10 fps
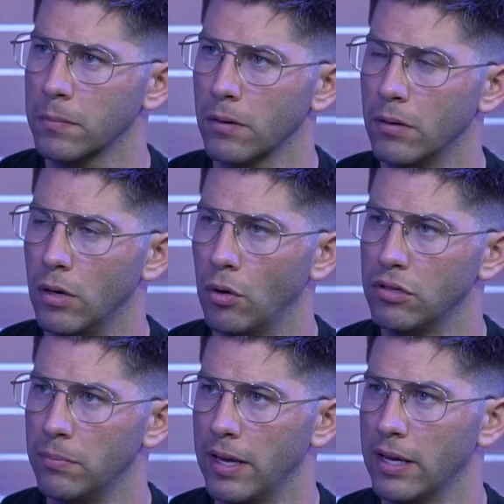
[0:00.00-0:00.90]
note
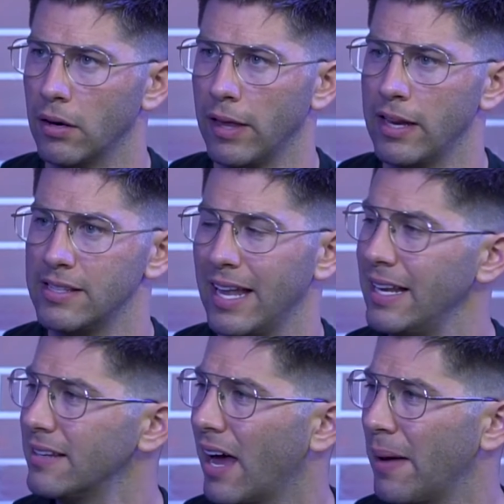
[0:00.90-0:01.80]
to make here, and that is
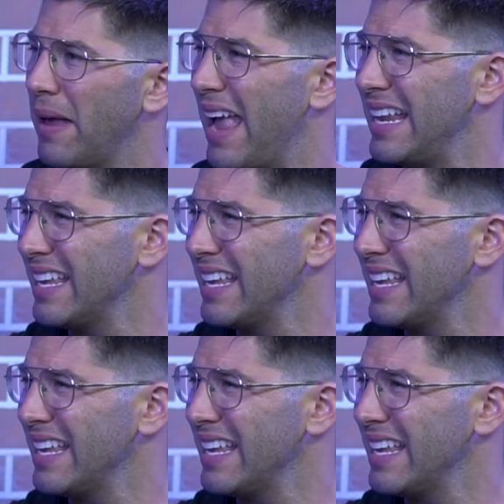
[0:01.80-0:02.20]
anytime any